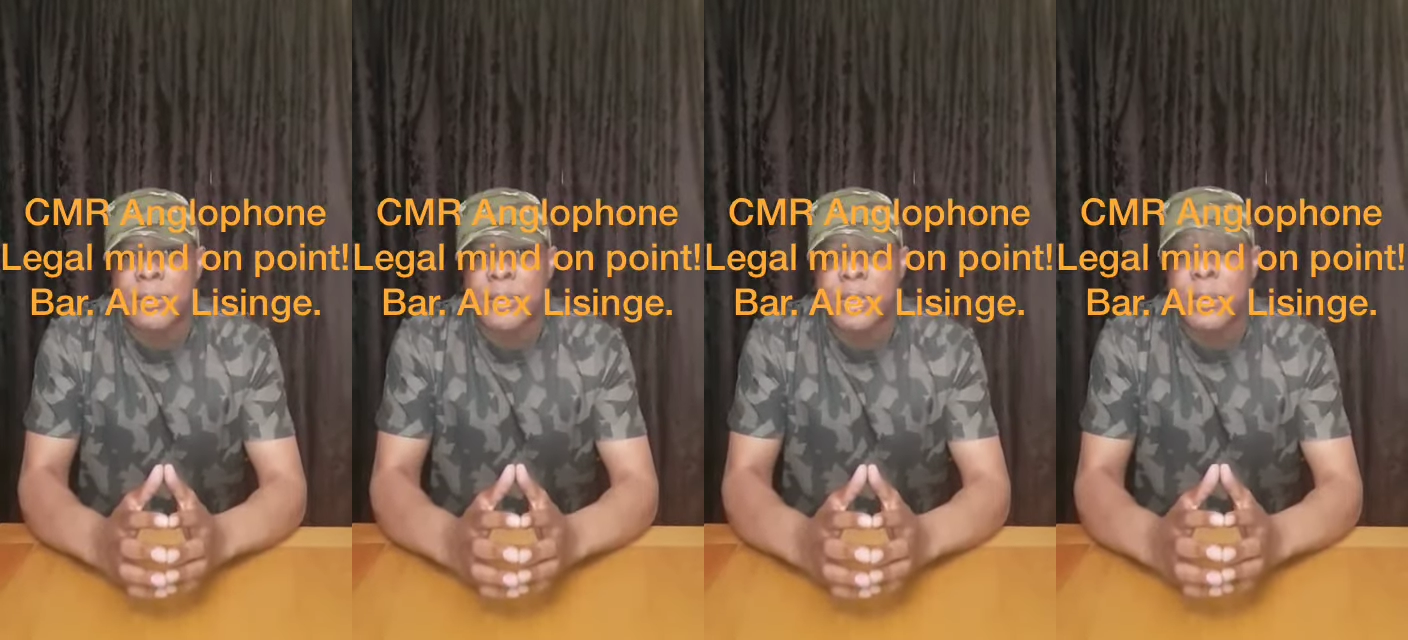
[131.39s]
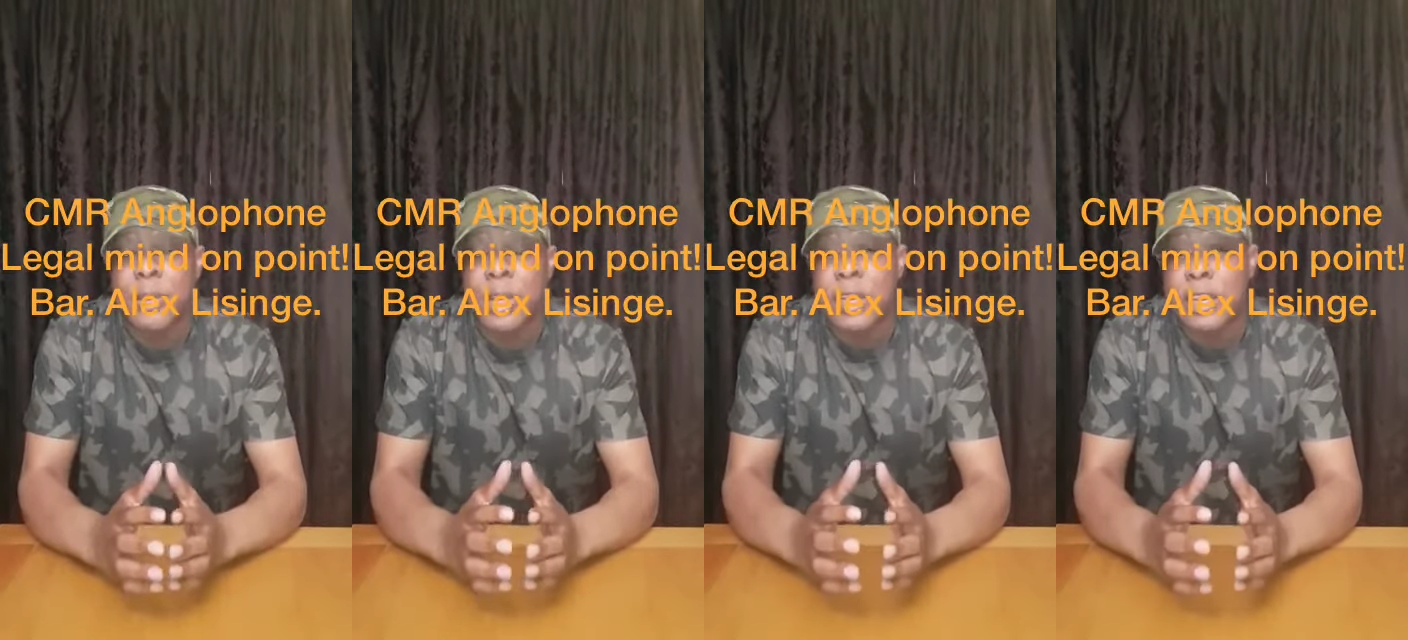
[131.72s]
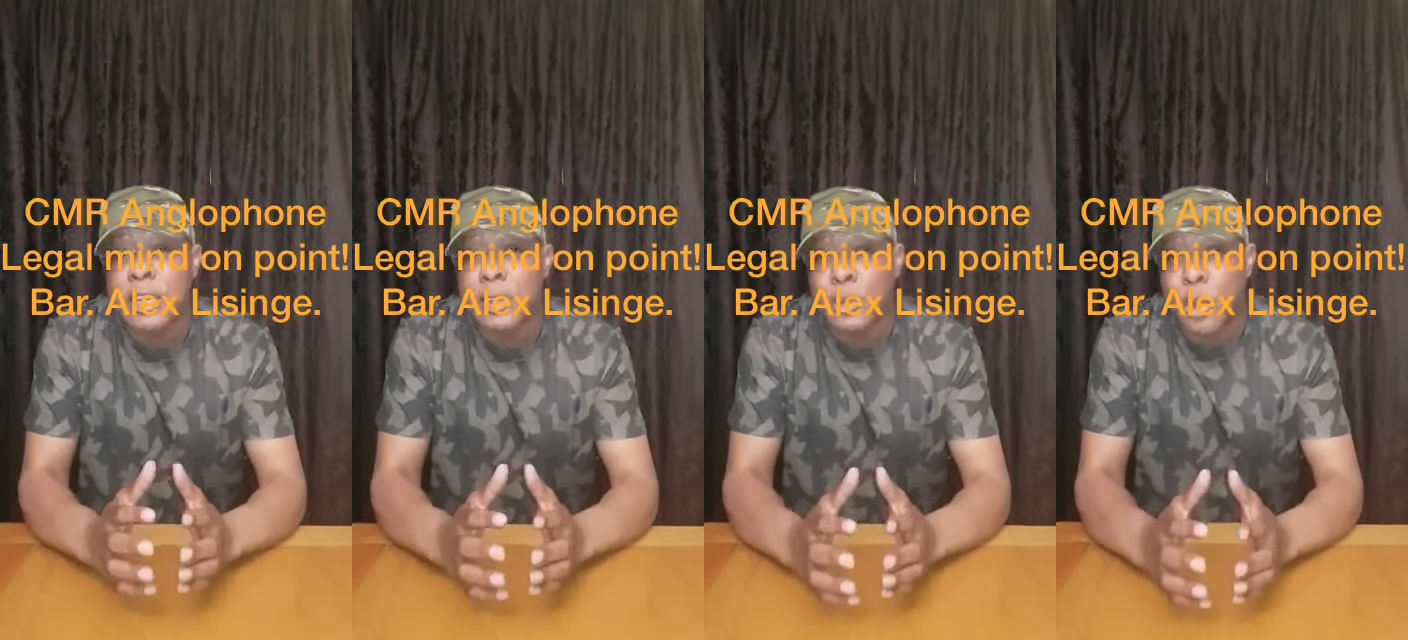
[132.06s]
say maybe
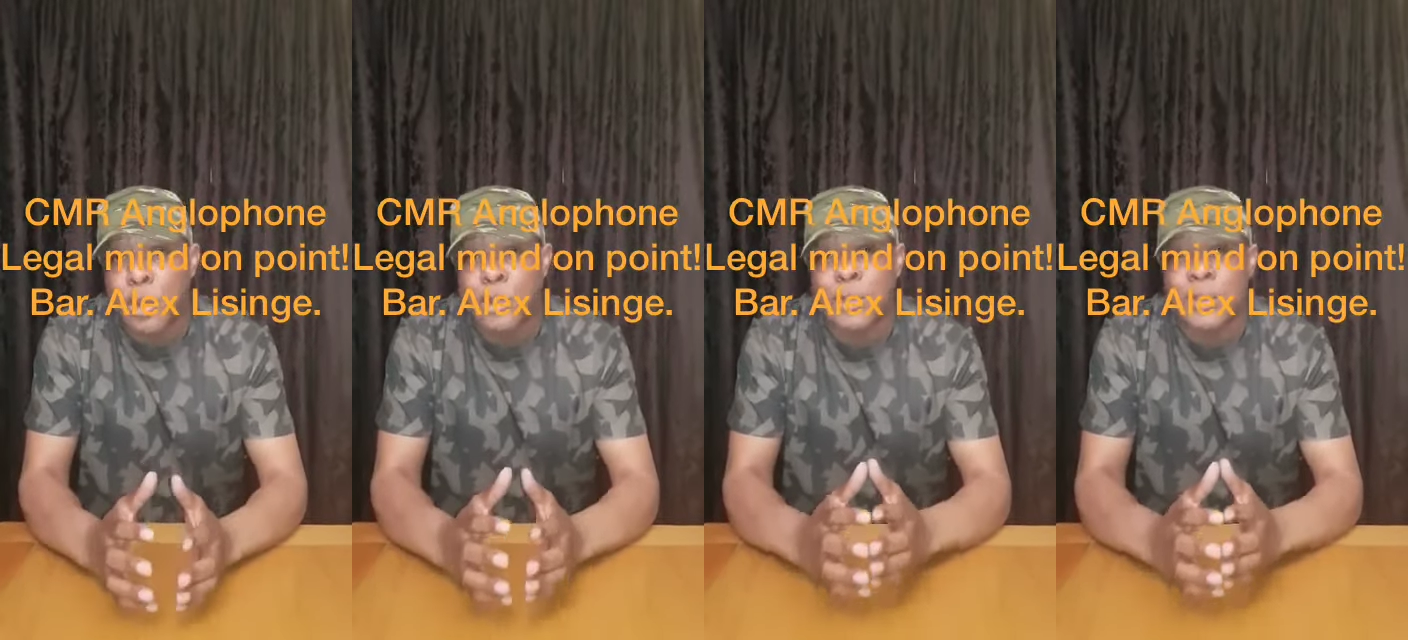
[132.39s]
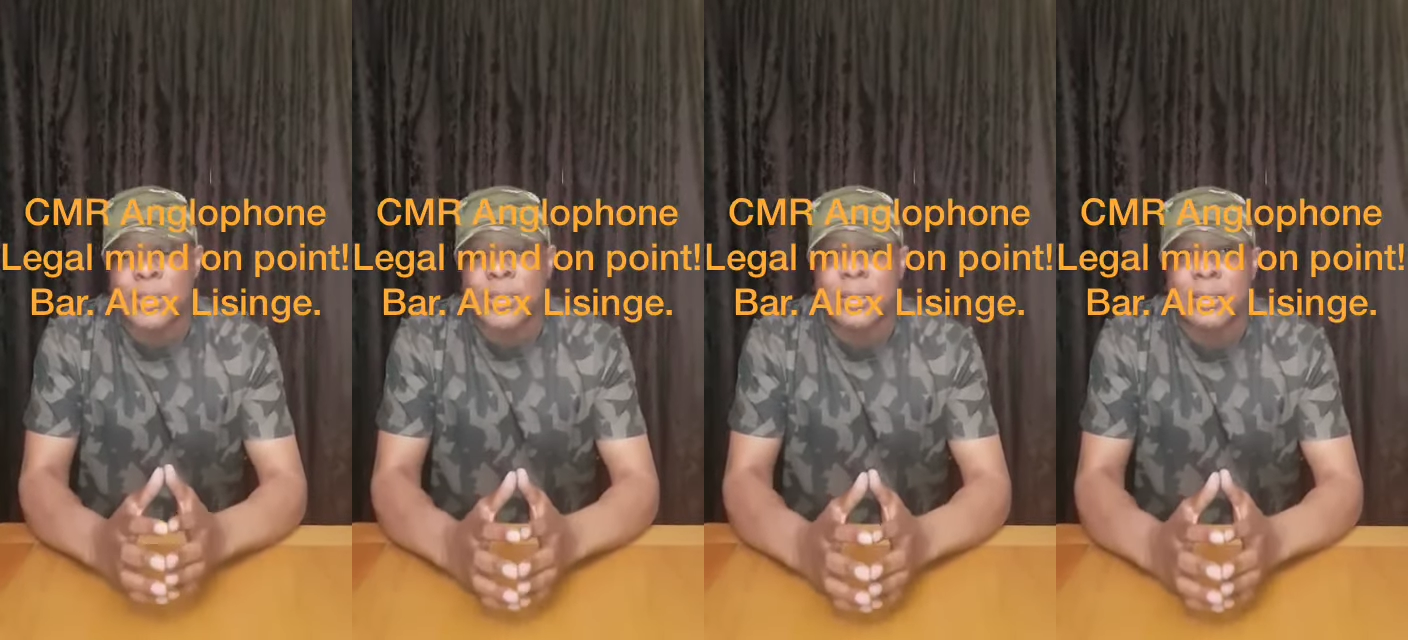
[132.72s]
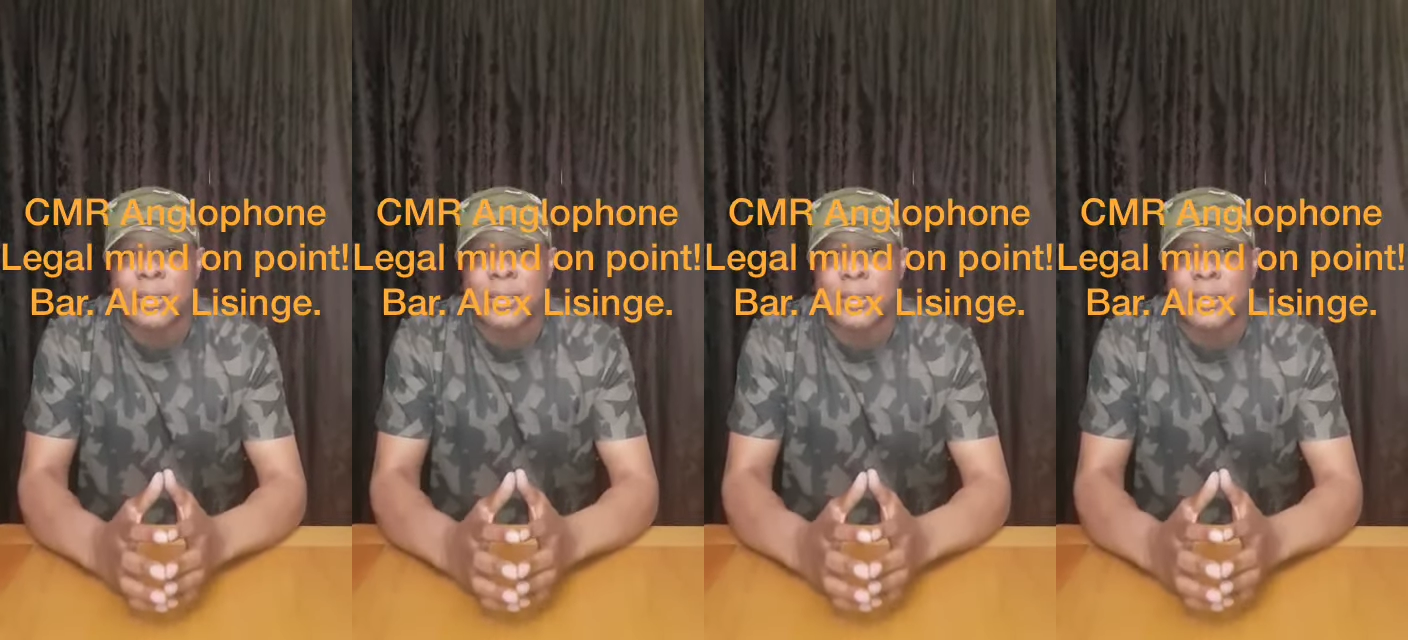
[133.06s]
they need to talk something,